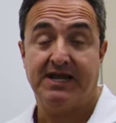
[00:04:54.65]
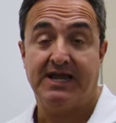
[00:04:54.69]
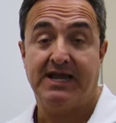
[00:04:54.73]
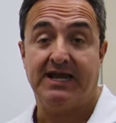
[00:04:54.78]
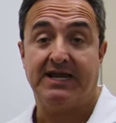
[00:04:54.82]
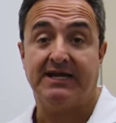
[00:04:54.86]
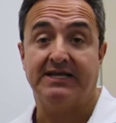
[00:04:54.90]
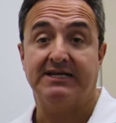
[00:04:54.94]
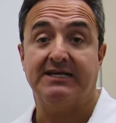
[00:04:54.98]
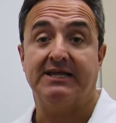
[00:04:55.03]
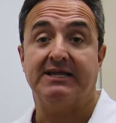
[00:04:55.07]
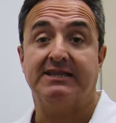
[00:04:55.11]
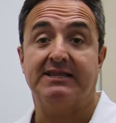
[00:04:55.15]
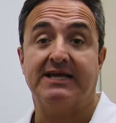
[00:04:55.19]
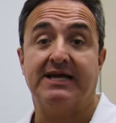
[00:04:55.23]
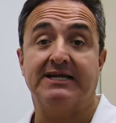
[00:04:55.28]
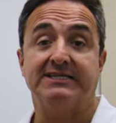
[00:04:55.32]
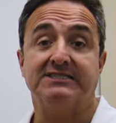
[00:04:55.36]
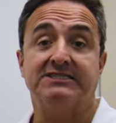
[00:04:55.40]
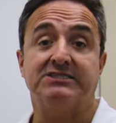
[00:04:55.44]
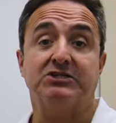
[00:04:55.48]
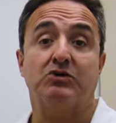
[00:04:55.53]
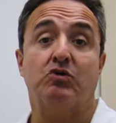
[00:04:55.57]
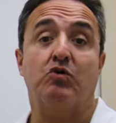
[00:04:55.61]
And that
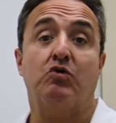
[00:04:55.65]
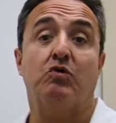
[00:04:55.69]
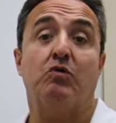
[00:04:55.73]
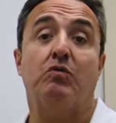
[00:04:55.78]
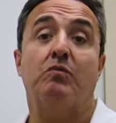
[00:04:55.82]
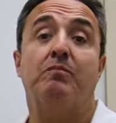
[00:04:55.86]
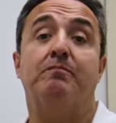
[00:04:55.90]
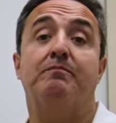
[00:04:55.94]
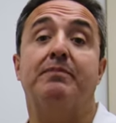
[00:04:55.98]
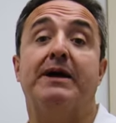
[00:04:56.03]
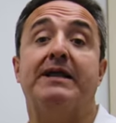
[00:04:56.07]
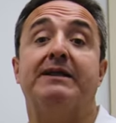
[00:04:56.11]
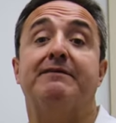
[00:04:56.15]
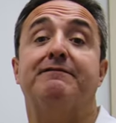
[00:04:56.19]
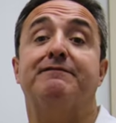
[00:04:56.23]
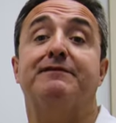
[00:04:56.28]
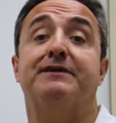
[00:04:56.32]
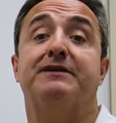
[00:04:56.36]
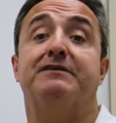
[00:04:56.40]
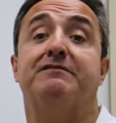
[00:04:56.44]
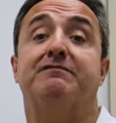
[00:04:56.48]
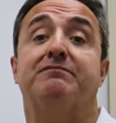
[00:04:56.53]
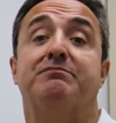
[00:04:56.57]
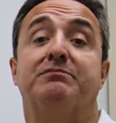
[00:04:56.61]
is the whole
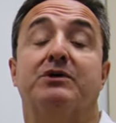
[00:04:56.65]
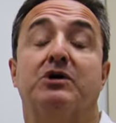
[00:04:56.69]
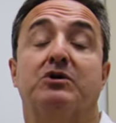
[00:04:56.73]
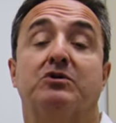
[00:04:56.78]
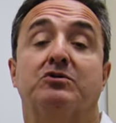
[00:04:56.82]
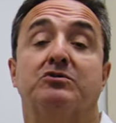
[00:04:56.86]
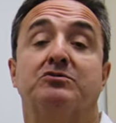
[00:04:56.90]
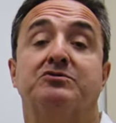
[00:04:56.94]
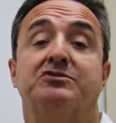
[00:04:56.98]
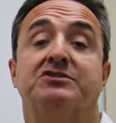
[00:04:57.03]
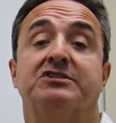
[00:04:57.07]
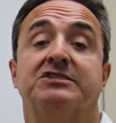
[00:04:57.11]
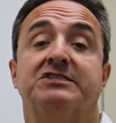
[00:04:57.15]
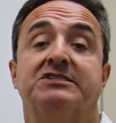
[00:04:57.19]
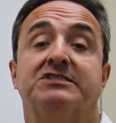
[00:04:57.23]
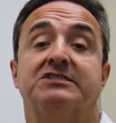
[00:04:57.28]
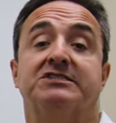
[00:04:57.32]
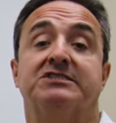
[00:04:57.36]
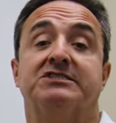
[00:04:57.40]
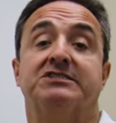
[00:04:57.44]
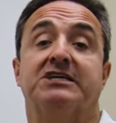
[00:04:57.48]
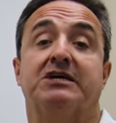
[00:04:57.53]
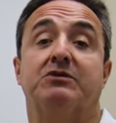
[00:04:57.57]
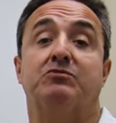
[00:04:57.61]
benefit of Mohs,
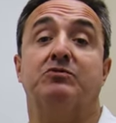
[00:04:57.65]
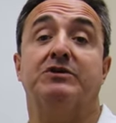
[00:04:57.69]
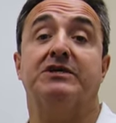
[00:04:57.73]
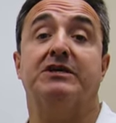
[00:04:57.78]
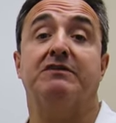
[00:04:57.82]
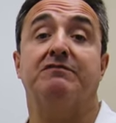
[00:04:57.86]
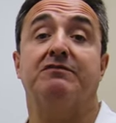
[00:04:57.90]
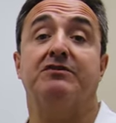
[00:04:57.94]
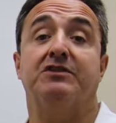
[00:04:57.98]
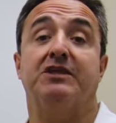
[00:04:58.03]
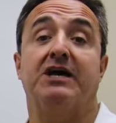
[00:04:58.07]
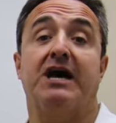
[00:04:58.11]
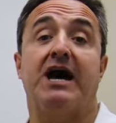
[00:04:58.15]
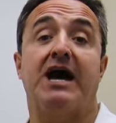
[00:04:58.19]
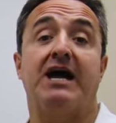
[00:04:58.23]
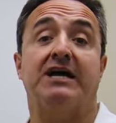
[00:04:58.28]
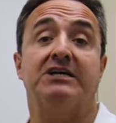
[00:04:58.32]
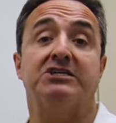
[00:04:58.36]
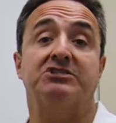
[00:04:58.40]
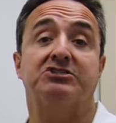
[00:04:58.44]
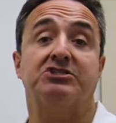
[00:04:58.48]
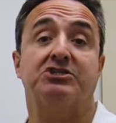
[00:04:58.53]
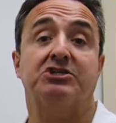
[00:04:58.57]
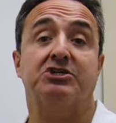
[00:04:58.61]
is that we give you the
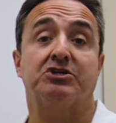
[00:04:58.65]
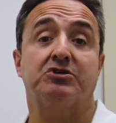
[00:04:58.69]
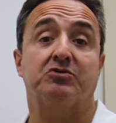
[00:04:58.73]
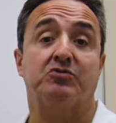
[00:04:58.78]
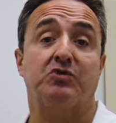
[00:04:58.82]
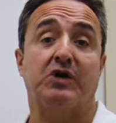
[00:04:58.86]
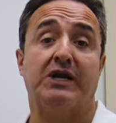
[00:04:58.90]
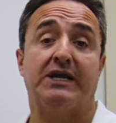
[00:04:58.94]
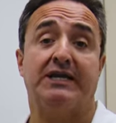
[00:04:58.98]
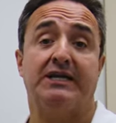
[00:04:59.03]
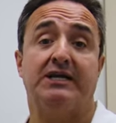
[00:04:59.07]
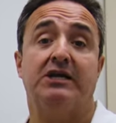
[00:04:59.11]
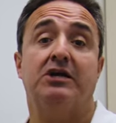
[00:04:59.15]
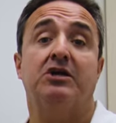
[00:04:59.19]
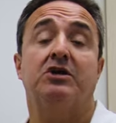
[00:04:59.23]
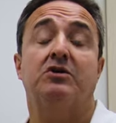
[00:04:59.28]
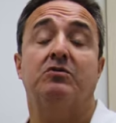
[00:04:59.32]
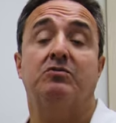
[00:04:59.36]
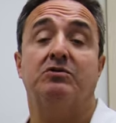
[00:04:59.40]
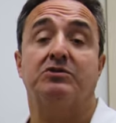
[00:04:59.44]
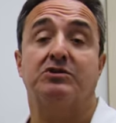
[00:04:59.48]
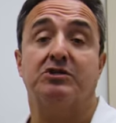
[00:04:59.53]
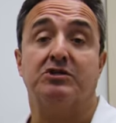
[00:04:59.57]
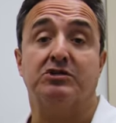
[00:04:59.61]
highest cure rate
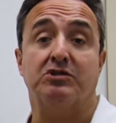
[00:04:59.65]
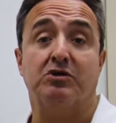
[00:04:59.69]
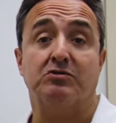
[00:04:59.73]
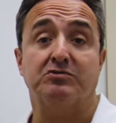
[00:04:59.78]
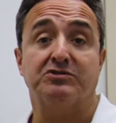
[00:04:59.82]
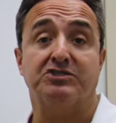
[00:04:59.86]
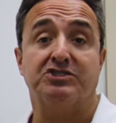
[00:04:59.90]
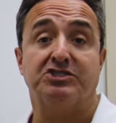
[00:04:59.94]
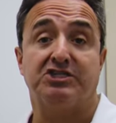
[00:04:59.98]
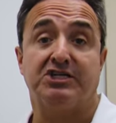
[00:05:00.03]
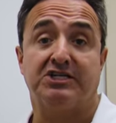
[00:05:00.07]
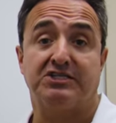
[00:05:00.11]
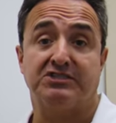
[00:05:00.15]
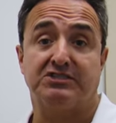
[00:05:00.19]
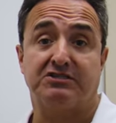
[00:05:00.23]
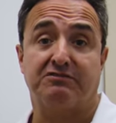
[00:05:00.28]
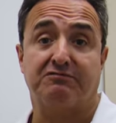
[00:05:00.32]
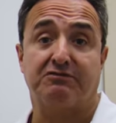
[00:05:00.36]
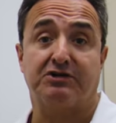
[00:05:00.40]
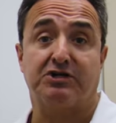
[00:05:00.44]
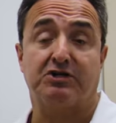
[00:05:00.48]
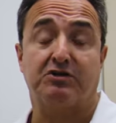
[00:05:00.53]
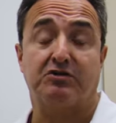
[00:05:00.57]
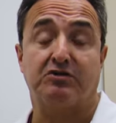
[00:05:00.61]
with the lowest chance of
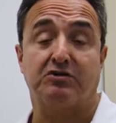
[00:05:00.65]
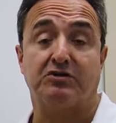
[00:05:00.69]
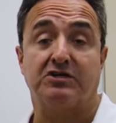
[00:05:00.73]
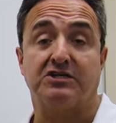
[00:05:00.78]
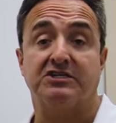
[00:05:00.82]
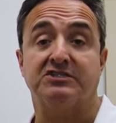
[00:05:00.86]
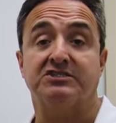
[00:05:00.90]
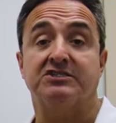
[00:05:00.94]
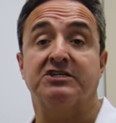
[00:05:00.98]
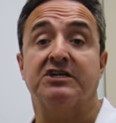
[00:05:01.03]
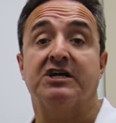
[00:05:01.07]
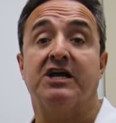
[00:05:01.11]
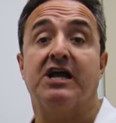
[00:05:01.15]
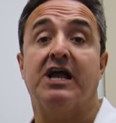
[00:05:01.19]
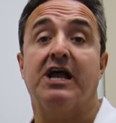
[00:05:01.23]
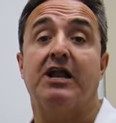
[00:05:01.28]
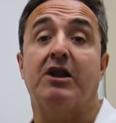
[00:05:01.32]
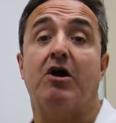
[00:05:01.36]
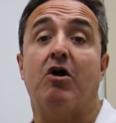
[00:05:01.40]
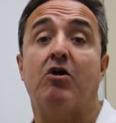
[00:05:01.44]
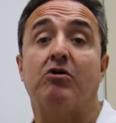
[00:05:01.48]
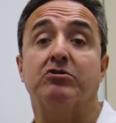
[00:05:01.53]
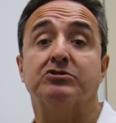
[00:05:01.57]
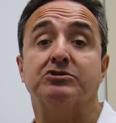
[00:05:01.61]
recurrence, and
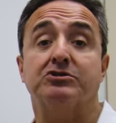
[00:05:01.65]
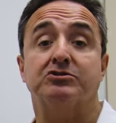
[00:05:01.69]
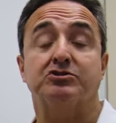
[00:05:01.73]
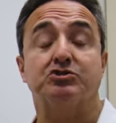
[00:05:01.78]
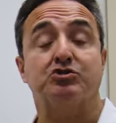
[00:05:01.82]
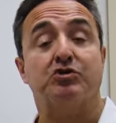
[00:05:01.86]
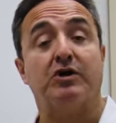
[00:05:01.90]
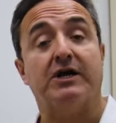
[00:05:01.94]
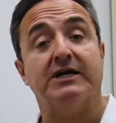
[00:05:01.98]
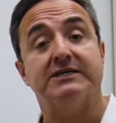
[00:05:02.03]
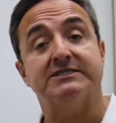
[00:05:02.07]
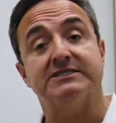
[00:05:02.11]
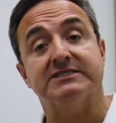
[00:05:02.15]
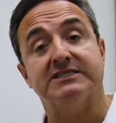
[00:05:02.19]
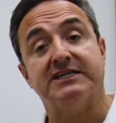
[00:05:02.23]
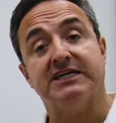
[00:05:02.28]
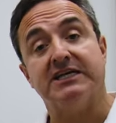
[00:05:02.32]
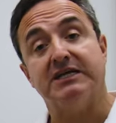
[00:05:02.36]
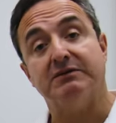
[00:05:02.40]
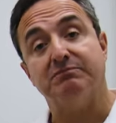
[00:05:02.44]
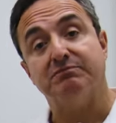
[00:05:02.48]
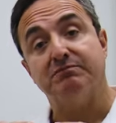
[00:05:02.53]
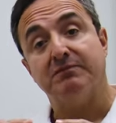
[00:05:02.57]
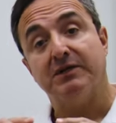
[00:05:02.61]
also trying to
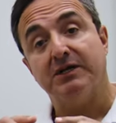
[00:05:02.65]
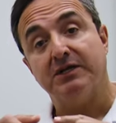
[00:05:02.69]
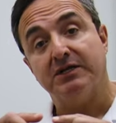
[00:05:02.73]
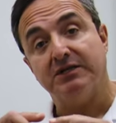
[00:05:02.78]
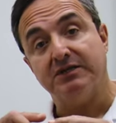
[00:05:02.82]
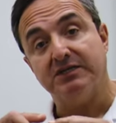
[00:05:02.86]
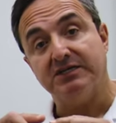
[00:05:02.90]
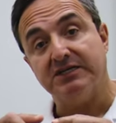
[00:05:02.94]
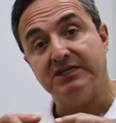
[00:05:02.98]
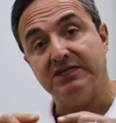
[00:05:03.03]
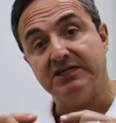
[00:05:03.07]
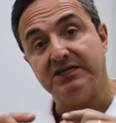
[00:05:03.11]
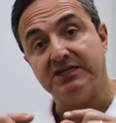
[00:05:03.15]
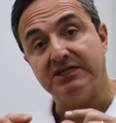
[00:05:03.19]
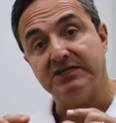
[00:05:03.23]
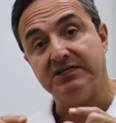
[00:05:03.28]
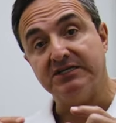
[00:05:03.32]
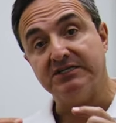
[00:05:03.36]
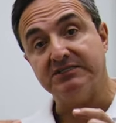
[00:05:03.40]
keep the